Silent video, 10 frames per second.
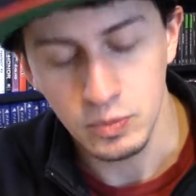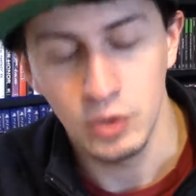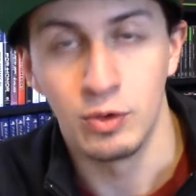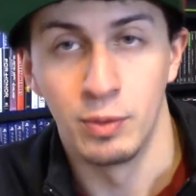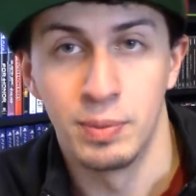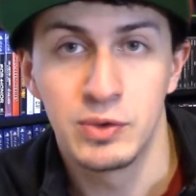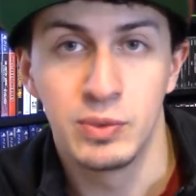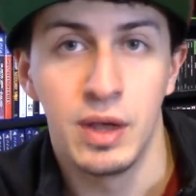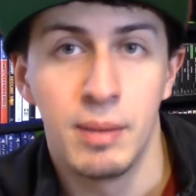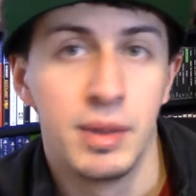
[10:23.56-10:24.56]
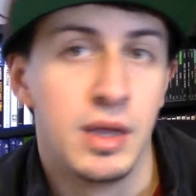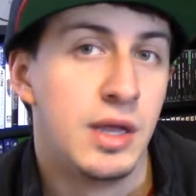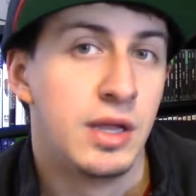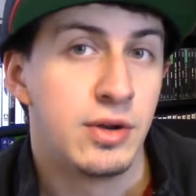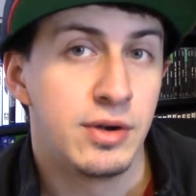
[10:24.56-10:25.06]
So I picked one up.
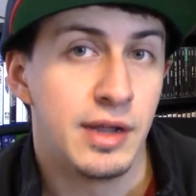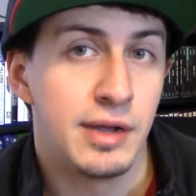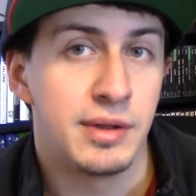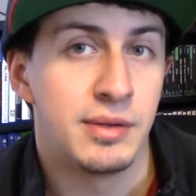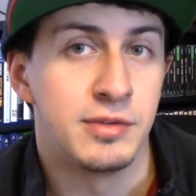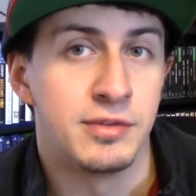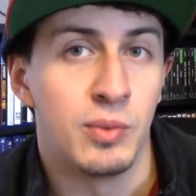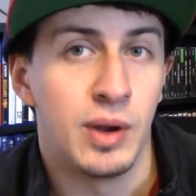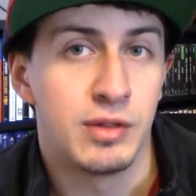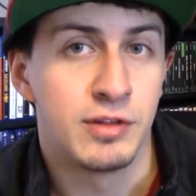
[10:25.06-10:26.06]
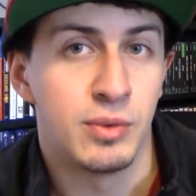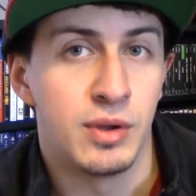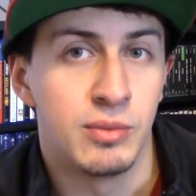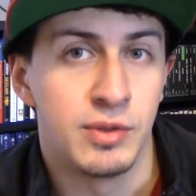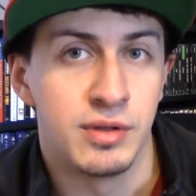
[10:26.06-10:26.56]
Turned out it was a wireless
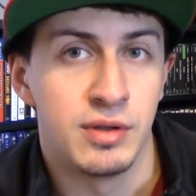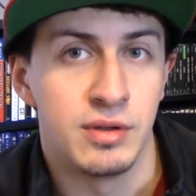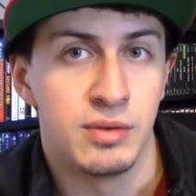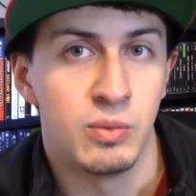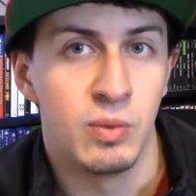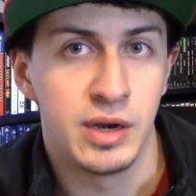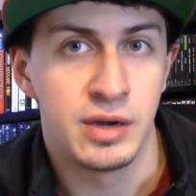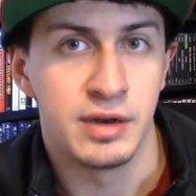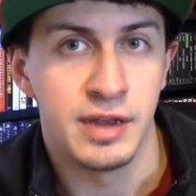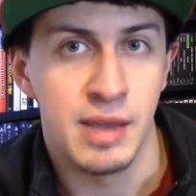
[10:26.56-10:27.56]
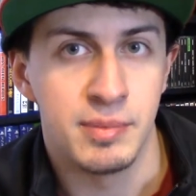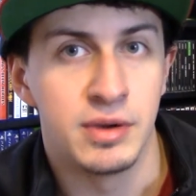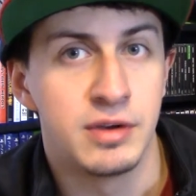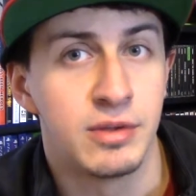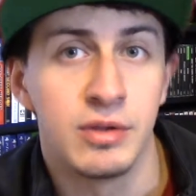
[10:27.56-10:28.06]
one with a wired
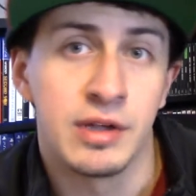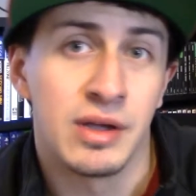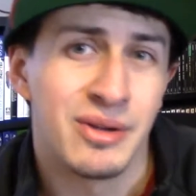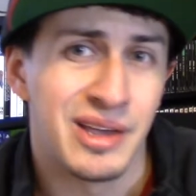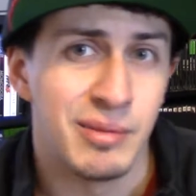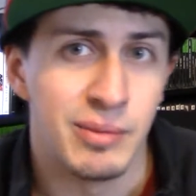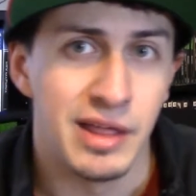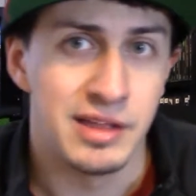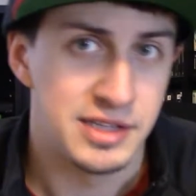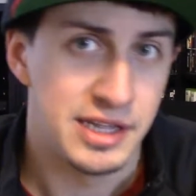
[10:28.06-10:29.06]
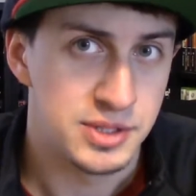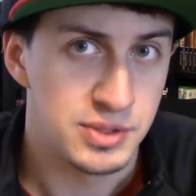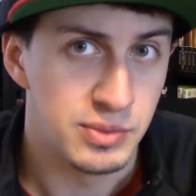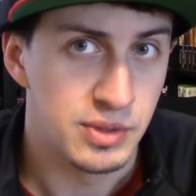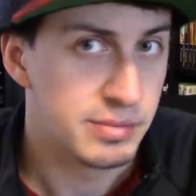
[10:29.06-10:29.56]
adapter, so I was like, okay, well, that
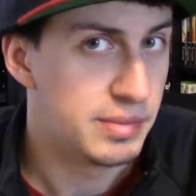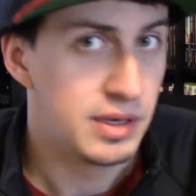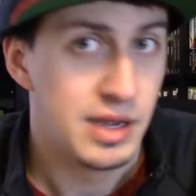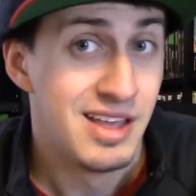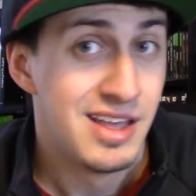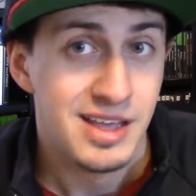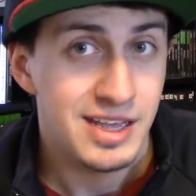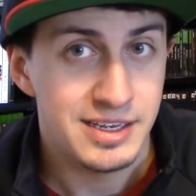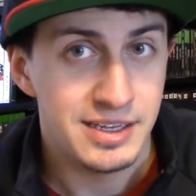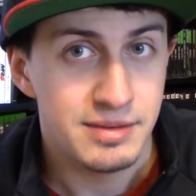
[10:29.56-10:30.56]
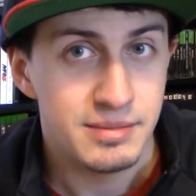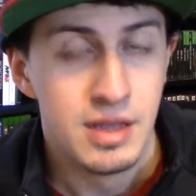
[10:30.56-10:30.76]
should work, but it didn't.